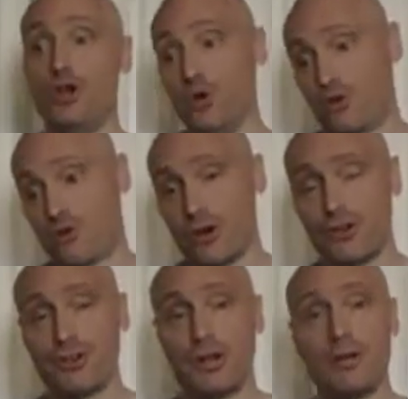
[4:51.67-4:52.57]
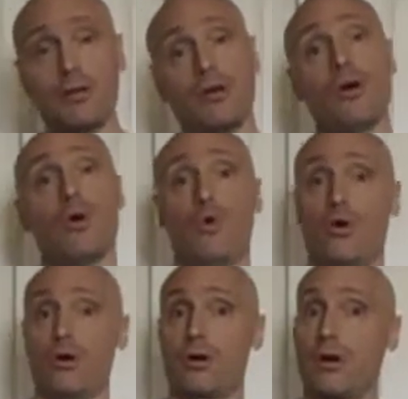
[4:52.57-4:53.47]
nutrition
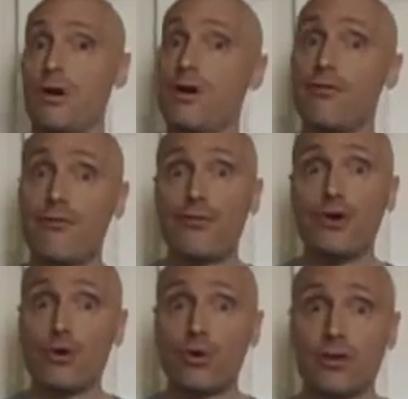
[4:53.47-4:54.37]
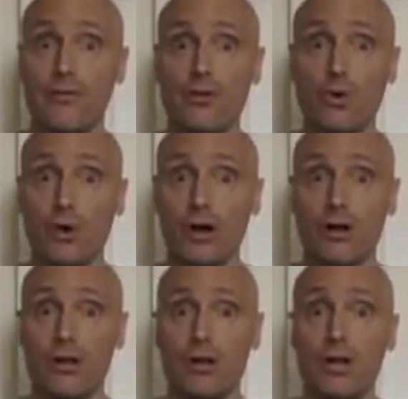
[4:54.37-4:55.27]
or fuel, if you
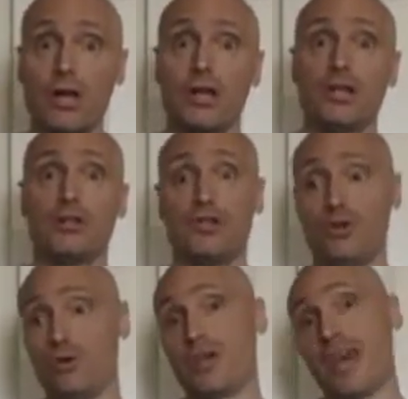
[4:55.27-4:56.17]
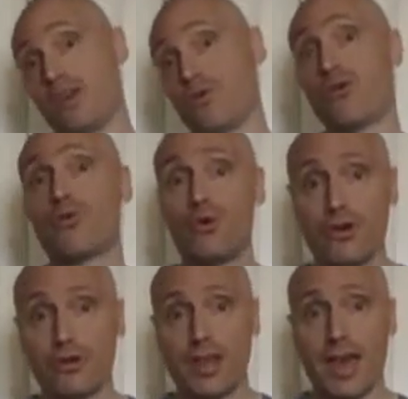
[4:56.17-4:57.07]
will, to get you through
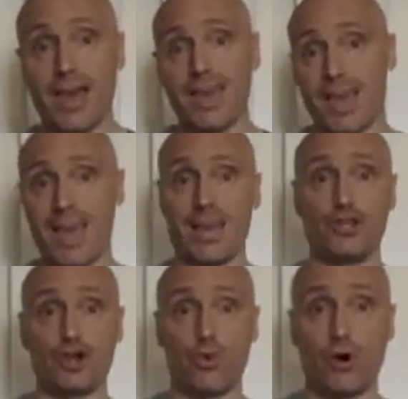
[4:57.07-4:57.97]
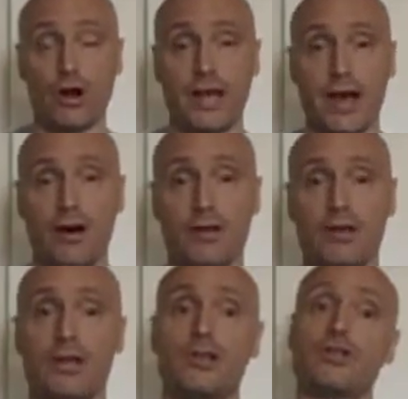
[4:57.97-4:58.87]
your day and your workout.
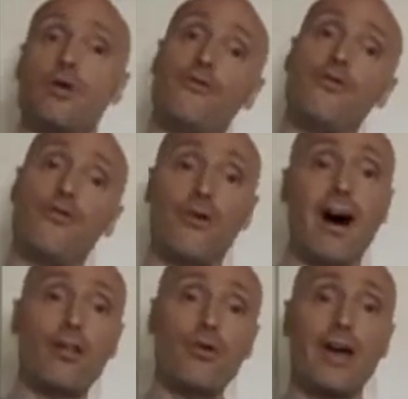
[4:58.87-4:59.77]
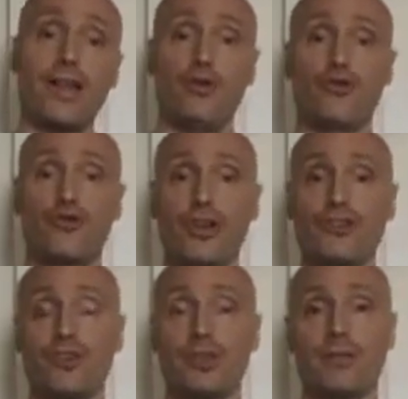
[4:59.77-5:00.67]
So if you follow that
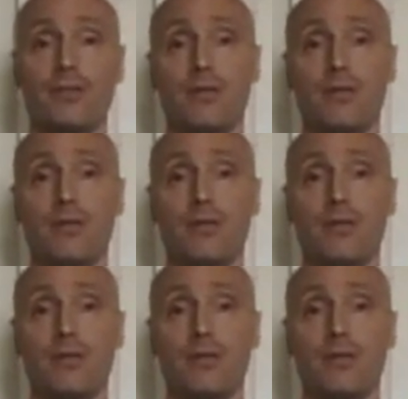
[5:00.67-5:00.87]
nutrition,